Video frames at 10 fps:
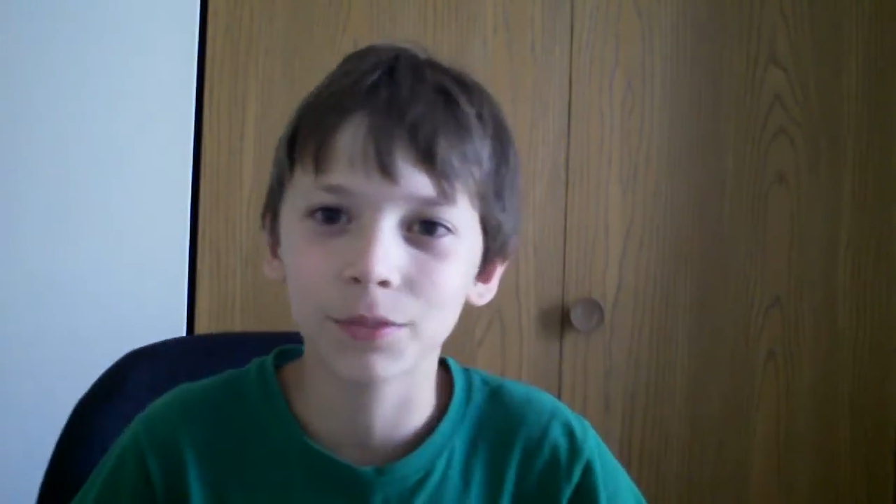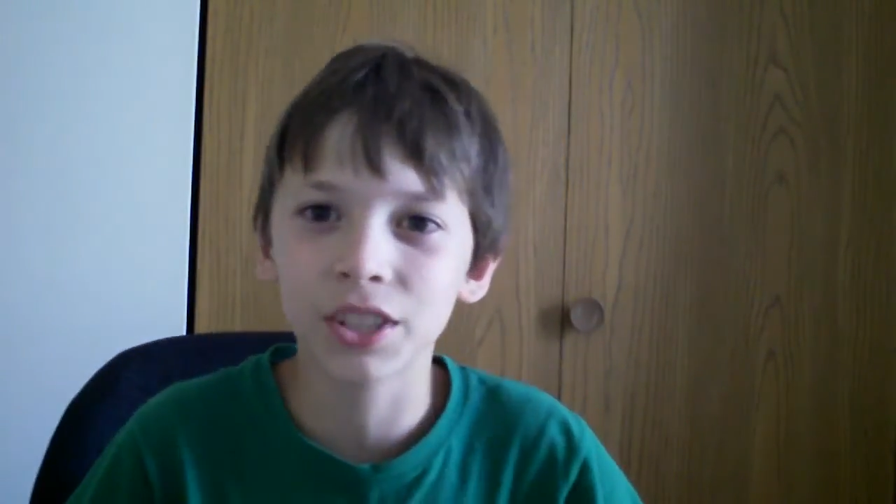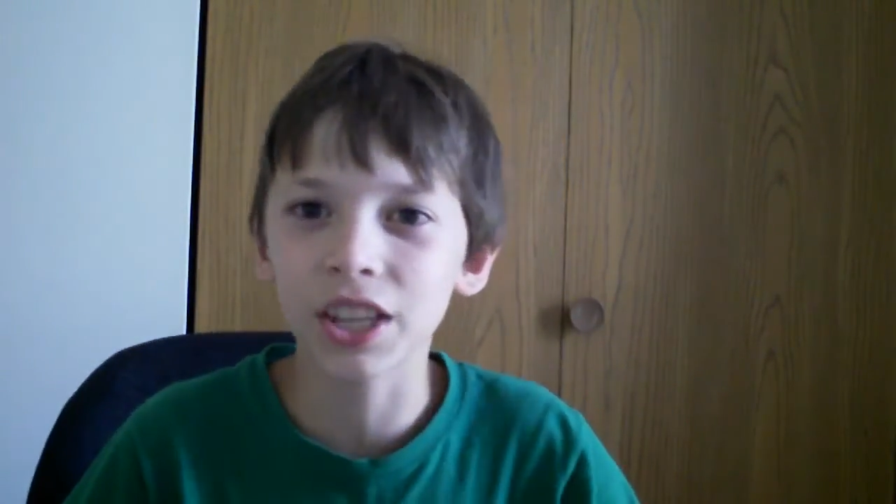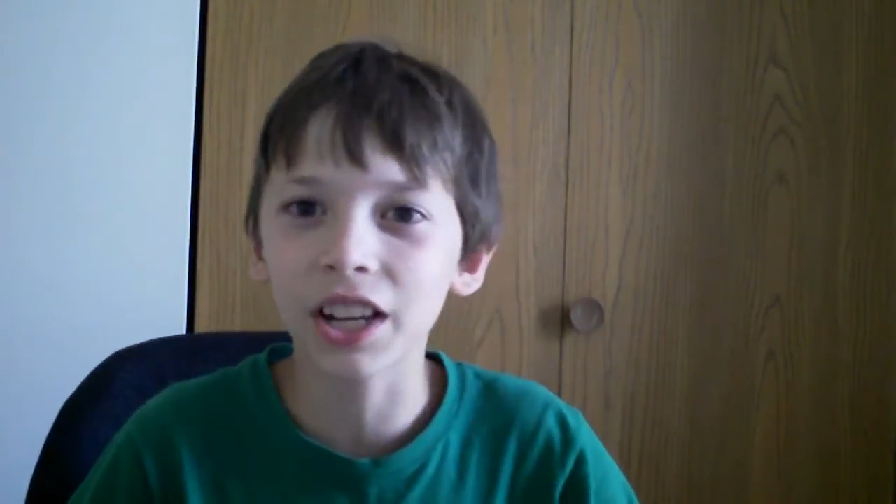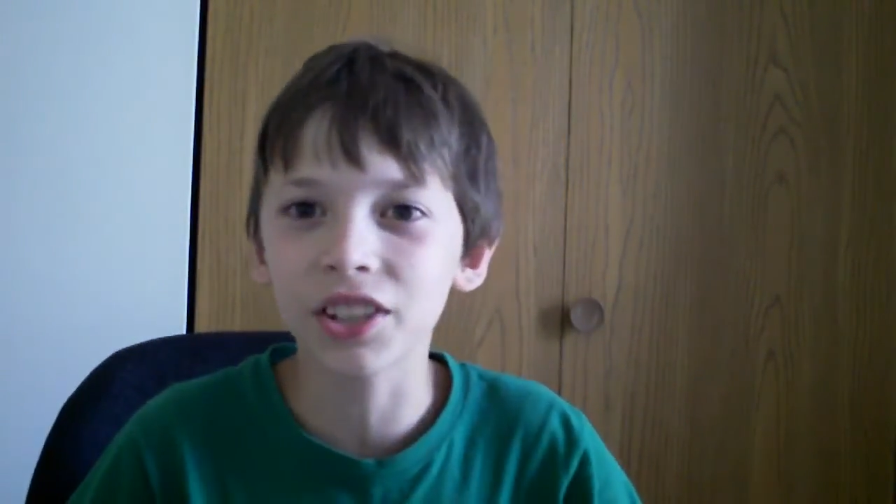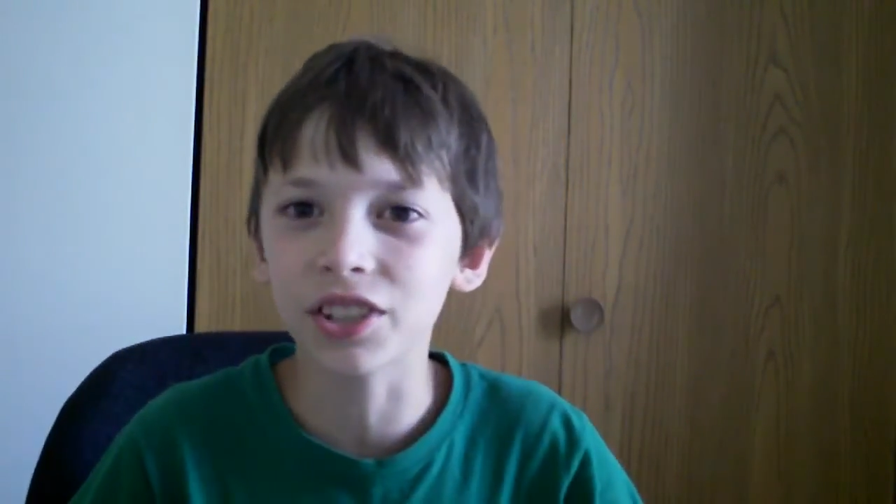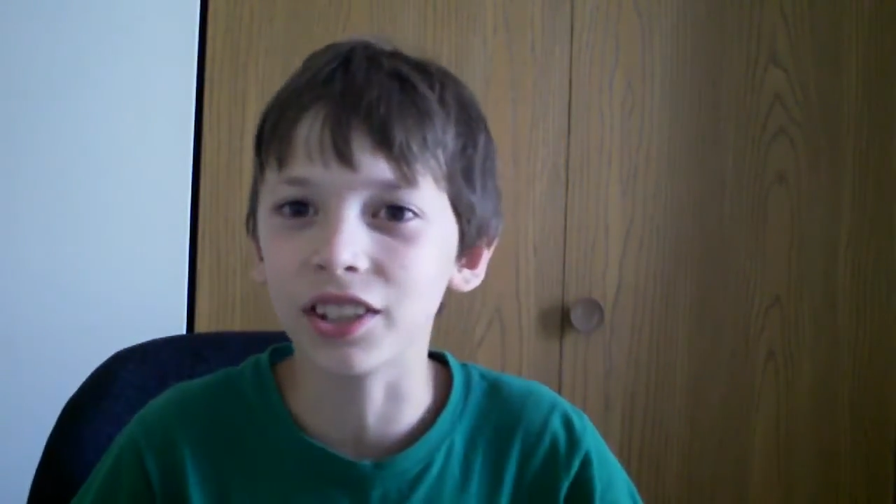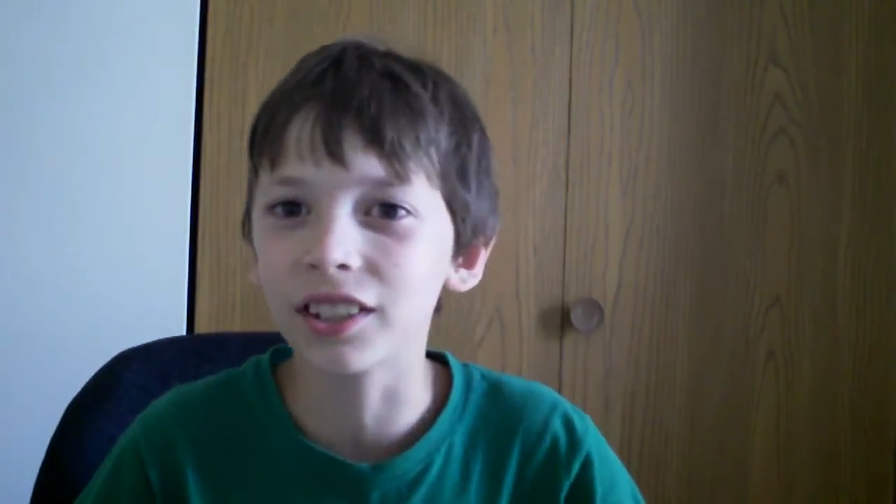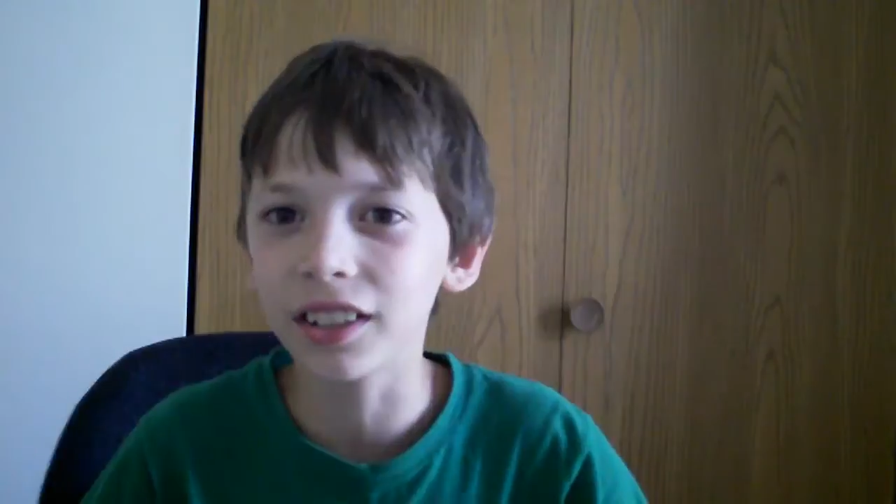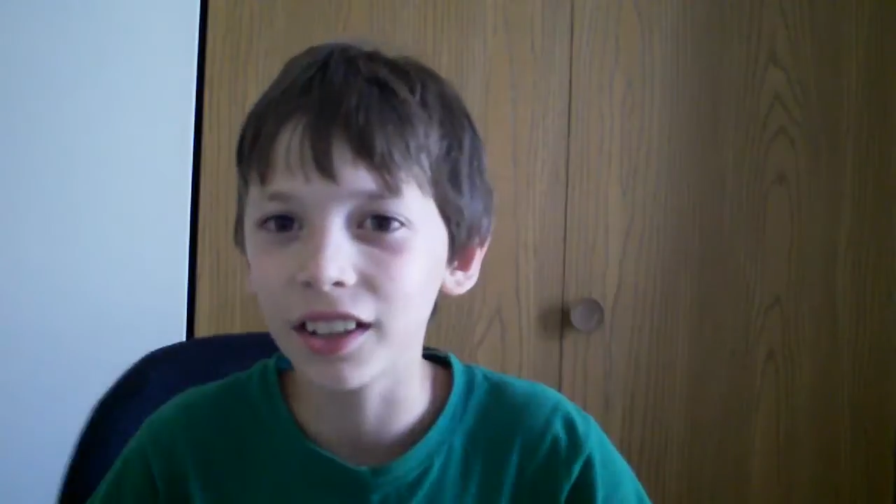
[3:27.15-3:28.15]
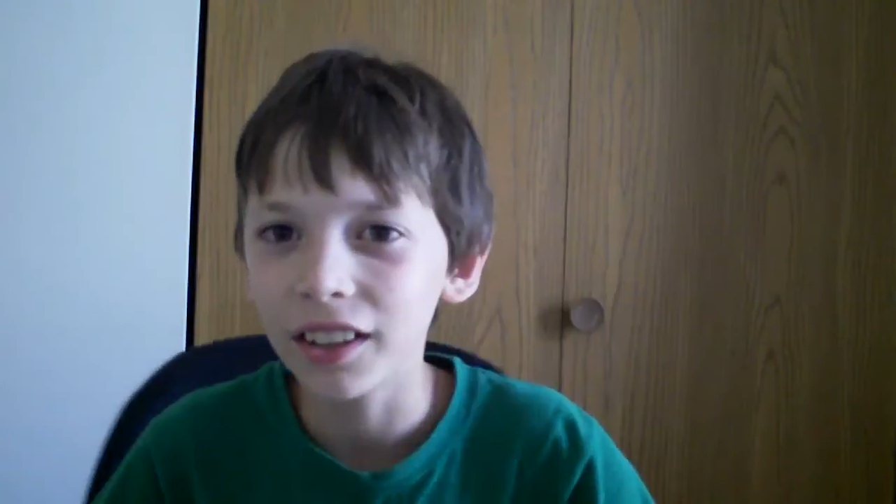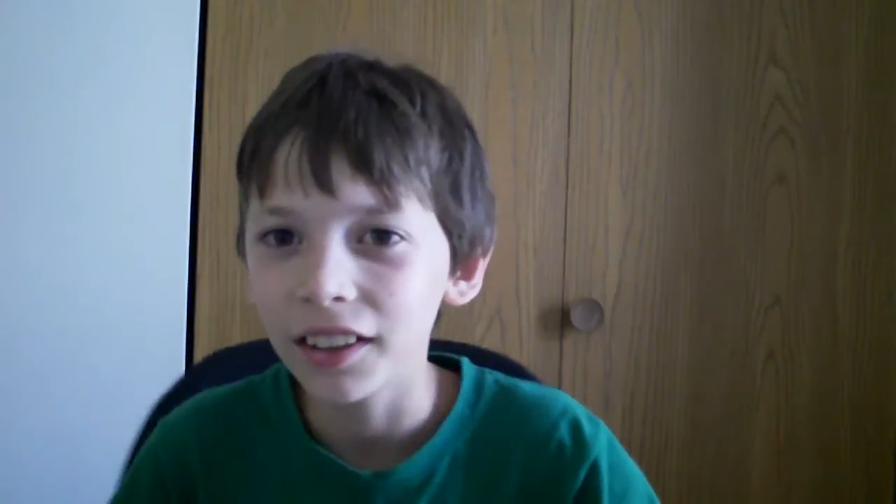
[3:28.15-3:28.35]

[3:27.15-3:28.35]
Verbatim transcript: section,